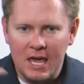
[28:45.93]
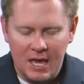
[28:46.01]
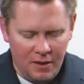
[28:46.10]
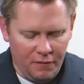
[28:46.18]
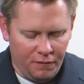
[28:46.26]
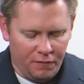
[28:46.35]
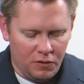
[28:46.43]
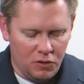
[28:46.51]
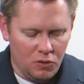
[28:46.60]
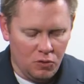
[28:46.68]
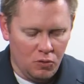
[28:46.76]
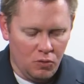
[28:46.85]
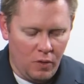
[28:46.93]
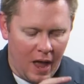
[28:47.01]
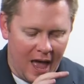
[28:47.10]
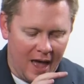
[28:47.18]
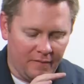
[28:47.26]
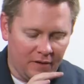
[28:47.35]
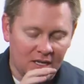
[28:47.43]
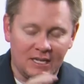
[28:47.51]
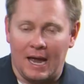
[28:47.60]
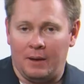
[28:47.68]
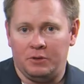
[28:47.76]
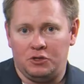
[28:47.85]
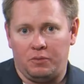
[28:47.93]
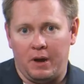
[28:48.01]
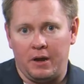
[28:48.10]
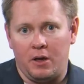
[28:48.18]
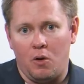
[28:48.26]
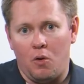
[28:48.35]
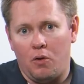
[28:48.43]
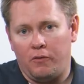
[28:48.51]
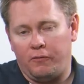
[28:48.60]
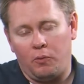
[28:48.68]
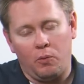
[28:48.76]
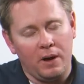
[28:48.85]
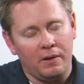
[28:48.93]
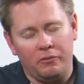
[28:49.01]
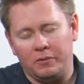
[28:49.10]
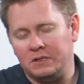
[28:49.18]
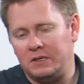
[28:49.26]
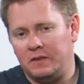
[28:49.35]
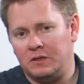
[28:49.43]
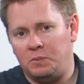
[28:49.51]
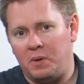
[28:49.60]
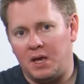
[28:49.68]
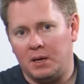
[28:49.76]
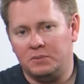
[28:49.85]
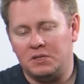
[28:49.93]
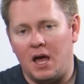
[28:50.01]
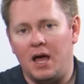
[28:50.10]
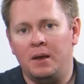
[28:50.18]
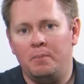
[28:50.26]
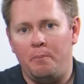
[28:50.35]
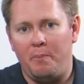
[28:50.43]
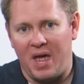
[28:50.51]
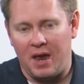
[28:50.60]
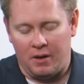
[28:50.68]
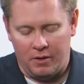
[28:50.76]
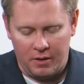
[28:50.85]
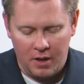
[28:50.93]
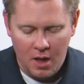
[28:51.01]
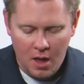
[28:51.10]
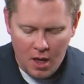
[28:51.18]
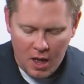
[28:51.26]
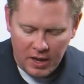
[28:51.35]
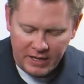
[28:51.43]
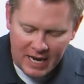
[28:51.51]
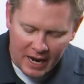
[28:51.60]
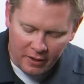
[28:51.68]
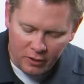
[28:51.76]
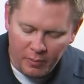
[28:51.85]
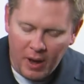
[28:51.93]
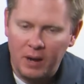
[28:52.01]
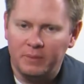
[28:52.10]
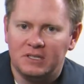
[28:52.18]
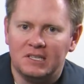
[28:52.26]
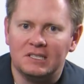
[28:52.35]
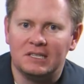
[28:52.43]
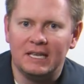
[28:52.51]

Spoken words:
If you have a damaged radio, or for whatever reason this becomes unpaired, down at the bottom it says